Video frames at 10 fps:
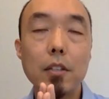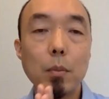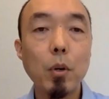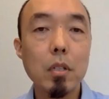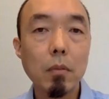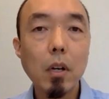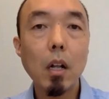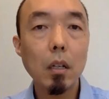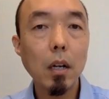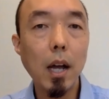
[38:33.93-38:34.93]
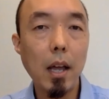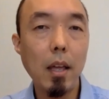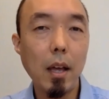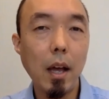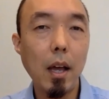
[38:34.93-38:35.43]
person of color,
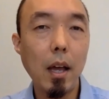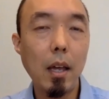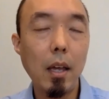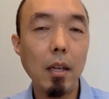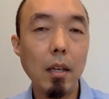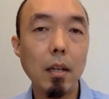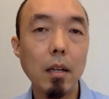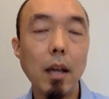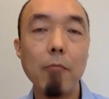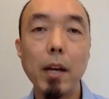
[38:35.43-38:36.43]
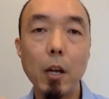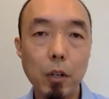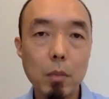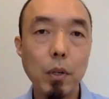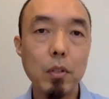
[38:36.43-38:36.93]
I have my own
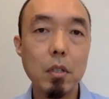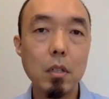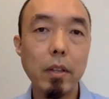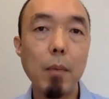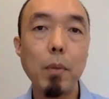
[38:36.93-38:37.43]
experiences of that,